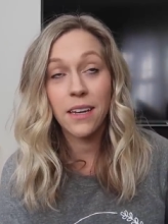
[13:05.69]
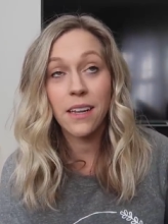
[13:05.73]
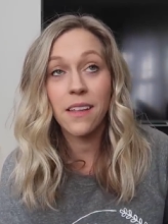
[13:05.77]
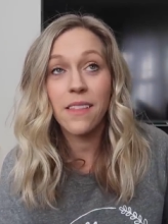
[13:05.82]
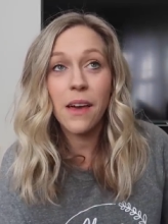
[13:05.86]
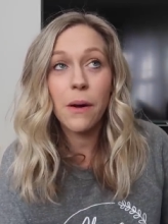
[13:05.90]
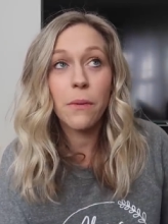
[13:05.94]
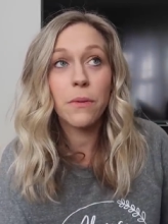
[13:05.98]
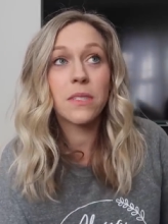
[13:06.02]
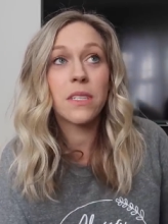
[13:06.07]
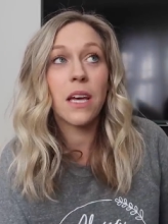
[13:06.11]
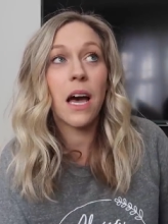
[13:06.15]
and
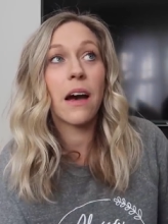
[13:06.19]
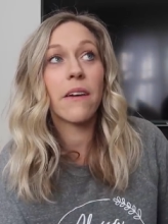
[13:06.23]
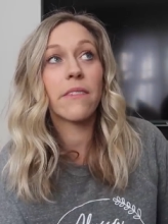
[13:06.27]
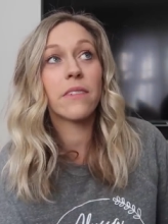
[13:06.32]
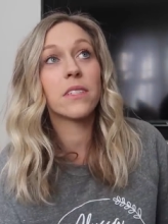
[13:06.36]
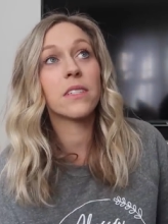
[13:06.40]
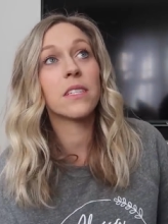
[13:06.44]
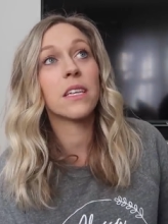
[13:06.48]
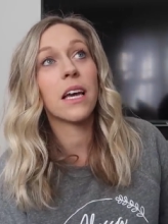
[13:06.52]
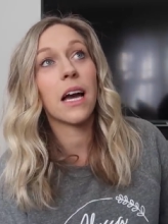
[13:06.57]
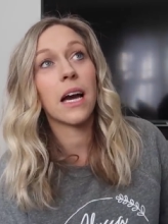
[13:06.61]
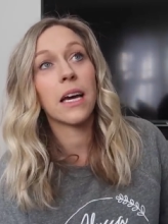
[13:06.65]
that was
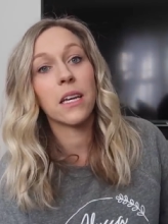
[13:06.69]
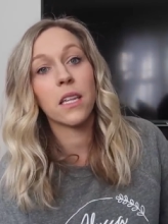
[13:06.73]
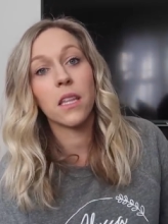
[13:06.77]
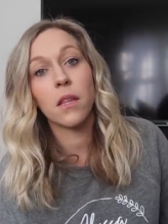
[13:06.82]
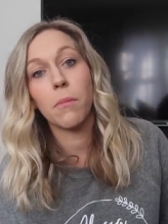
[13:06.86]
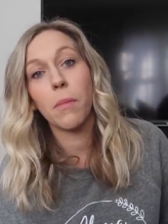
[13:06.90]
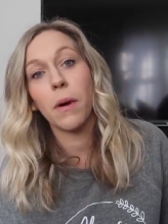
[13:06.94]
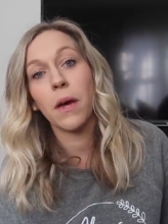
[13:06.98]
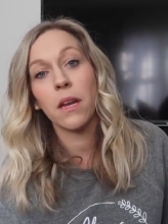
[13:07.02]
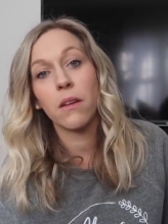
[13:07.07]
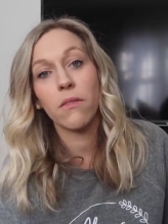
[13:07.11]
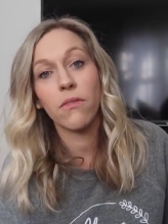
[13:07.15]
obviously kind of the
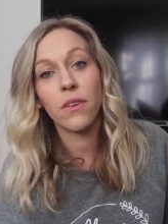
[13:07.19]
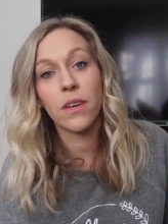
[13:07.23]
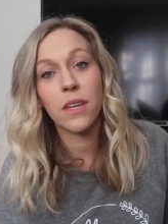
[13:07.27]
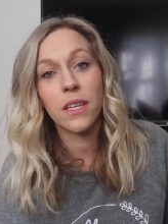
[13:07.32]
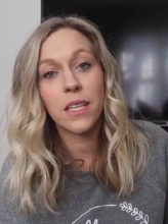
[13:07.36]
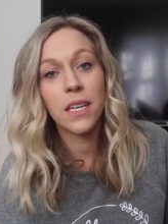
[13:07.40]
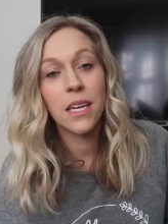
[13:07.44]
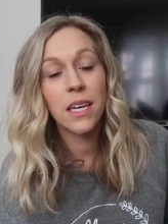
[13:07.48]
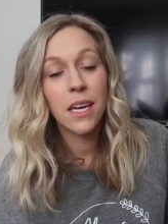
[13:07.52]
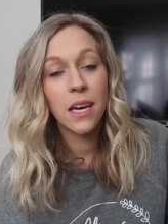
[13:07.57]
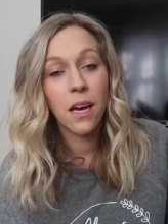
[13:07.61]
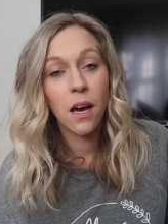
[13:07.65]

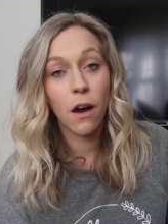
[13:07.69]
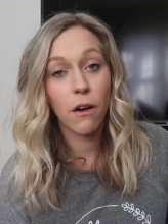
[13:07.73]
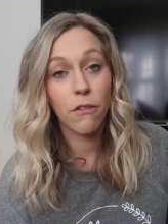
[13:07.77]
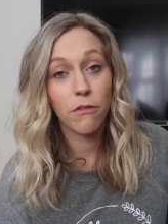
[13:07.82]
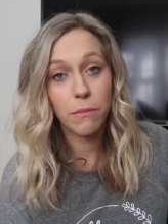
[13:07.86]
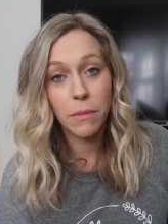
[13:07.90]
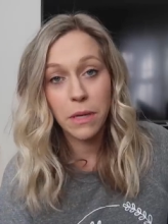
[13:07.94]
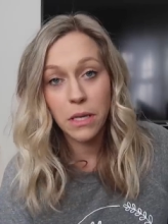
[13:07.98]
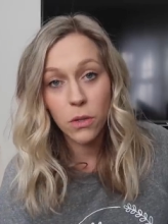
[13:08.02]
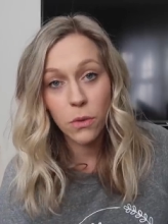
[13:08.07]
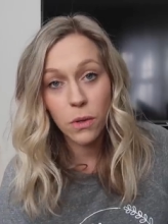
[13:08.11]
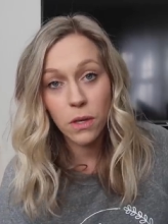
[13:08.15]
benefit of
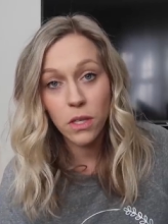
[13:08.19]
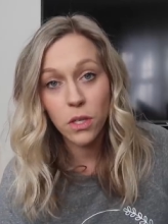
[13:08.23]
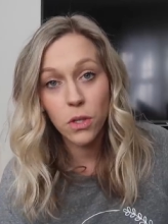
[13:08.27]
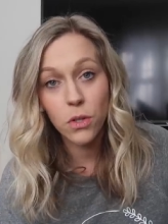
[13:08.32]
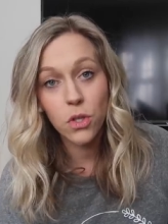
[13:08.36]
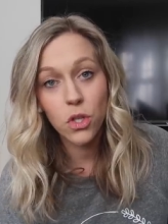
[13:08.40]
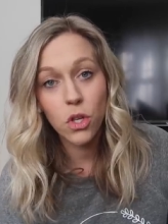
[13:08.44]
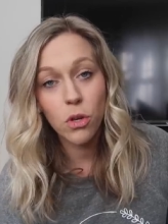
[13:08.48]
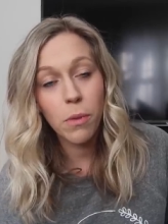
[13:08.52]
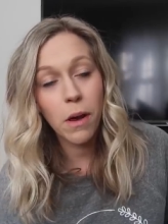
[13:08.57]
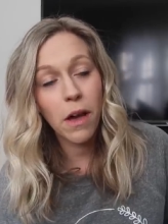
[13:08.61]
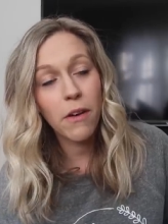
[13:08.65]
me doing YouTube.